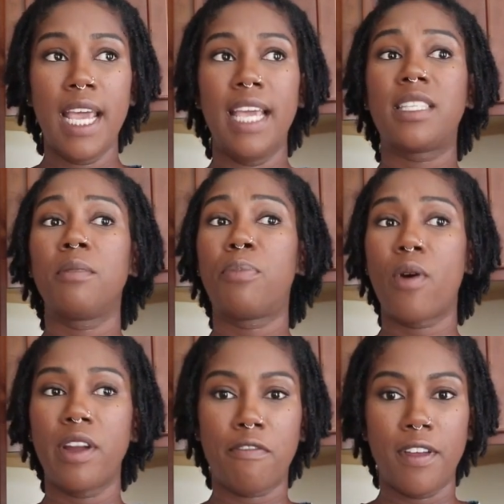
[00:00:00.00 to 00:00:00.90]
It's
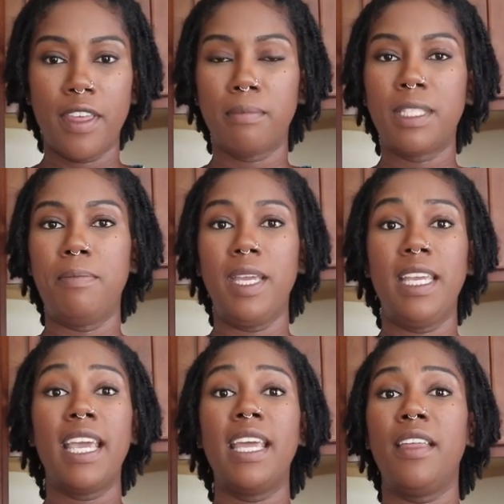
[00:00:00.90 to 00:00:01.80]
important for them to be
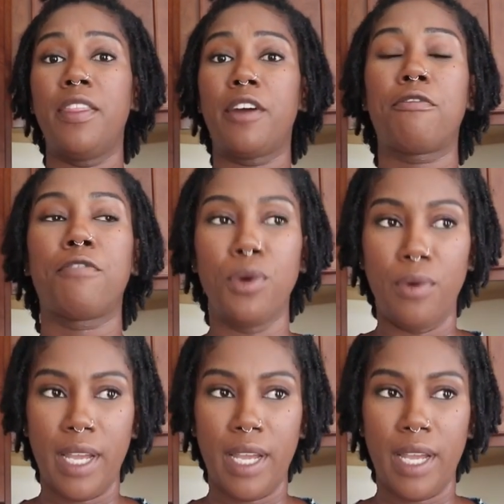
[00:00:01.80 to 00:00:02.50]
getting in their fruit.